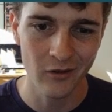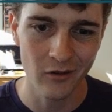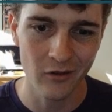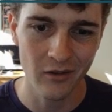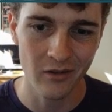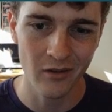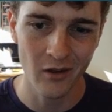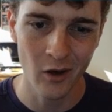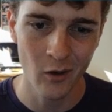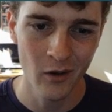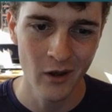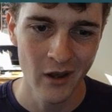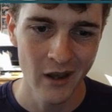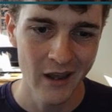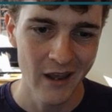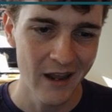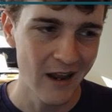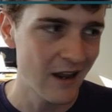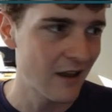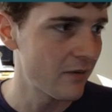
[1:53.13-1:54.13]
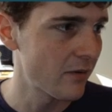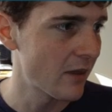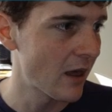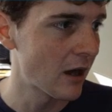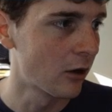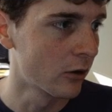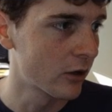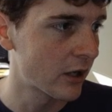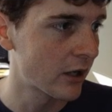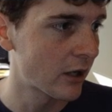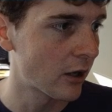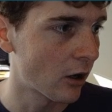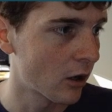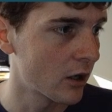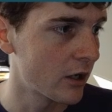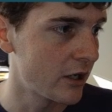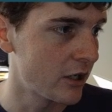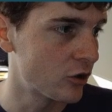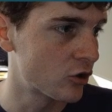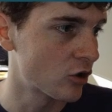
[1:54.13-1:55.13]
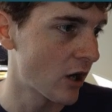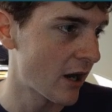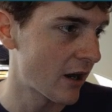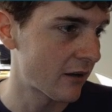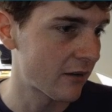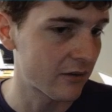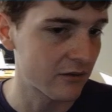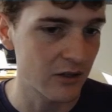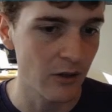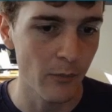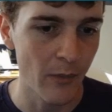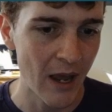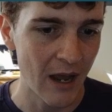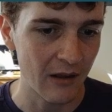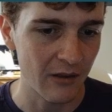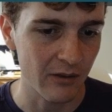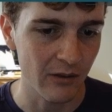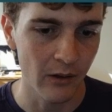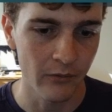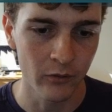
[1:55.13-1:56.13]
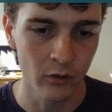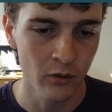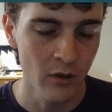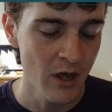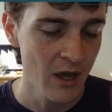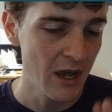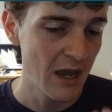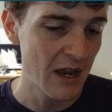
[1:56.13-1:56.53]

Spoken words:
so, and that'll get our E-Drags to max level.